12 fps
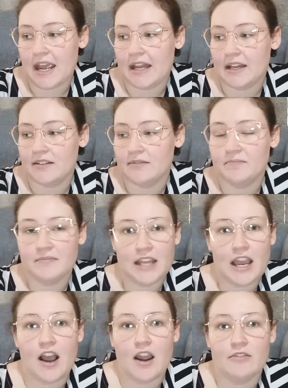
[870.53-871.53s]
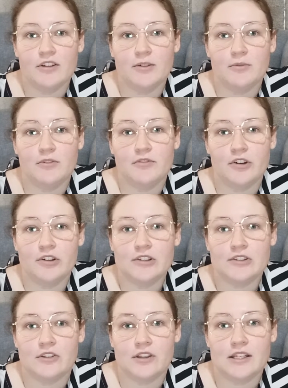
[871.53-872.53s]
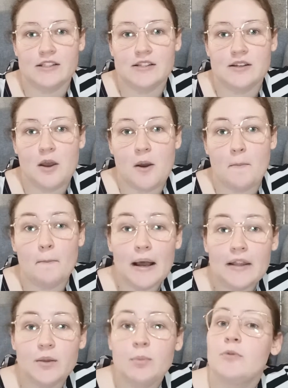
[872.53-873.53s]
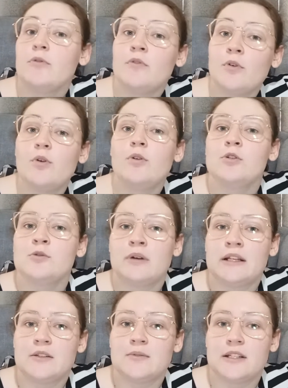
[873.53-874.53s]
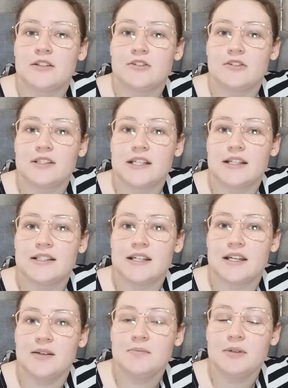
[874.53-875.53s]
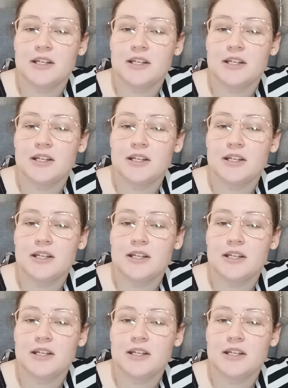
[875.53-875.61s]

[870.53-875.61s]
And yeah, I really want to focus on this month before 2022 sets in,